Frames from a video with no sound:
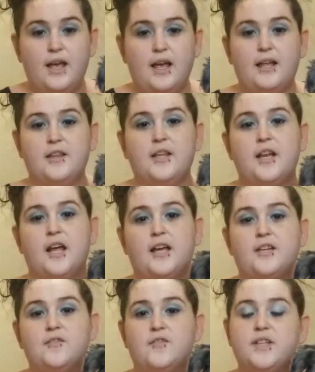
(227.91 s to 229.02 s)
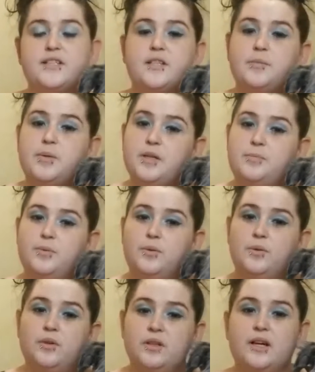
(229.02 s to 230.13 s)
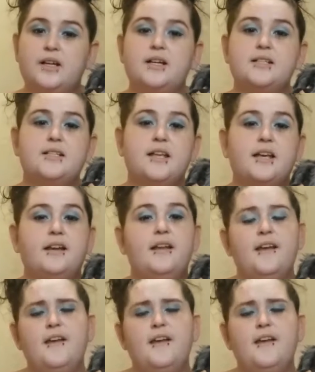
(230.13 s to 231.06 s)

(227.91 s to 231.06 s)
And then I convinced the people, like I said,